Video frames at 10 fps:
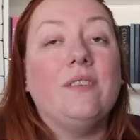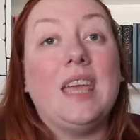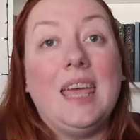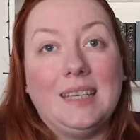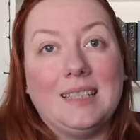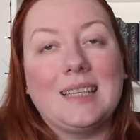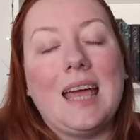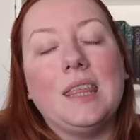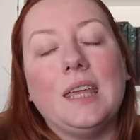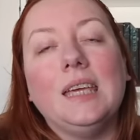of kings
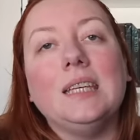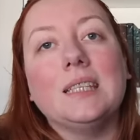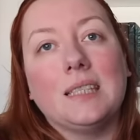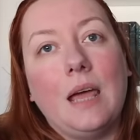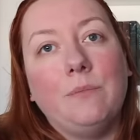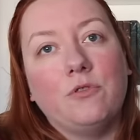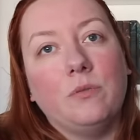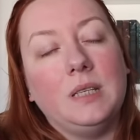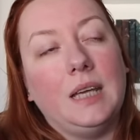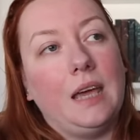i think it stemmed
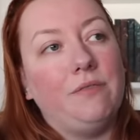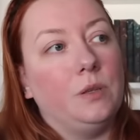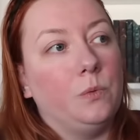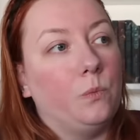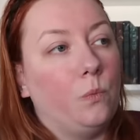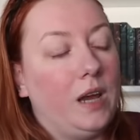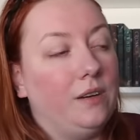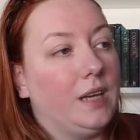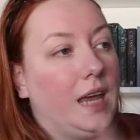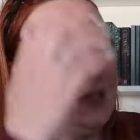from dnf in the way
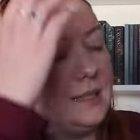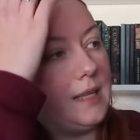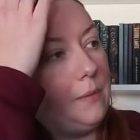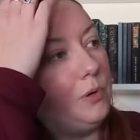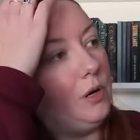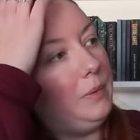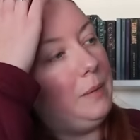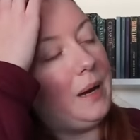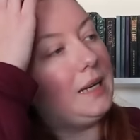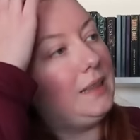of kings and putting me
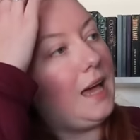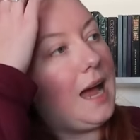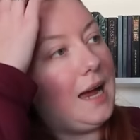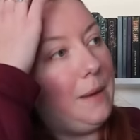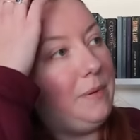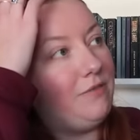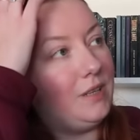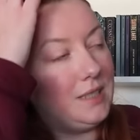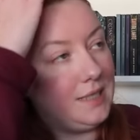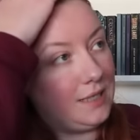back in that high epic
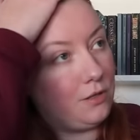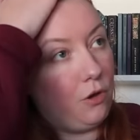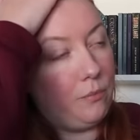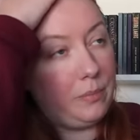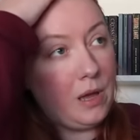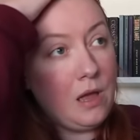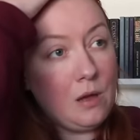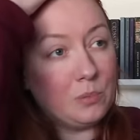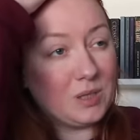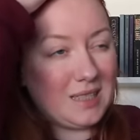fantasy slump
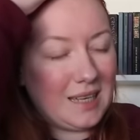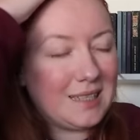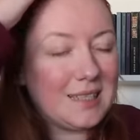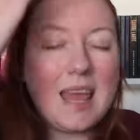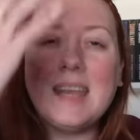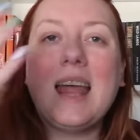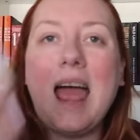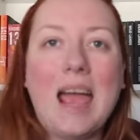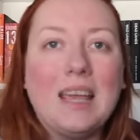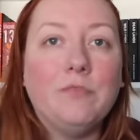but since then
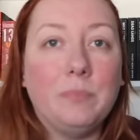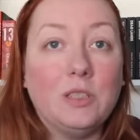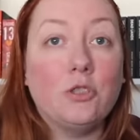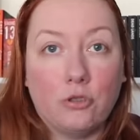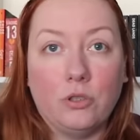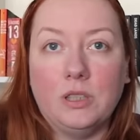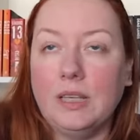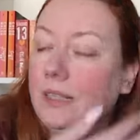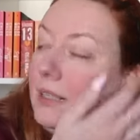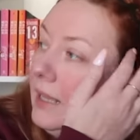i've been
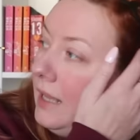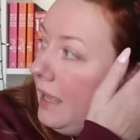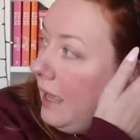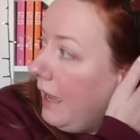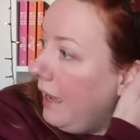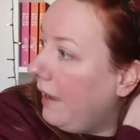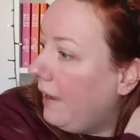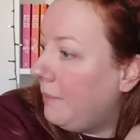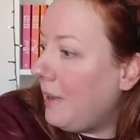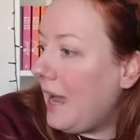struggling
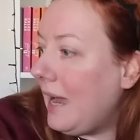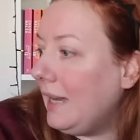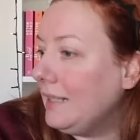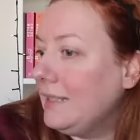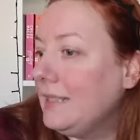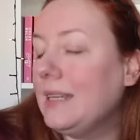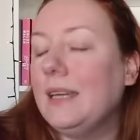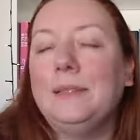um and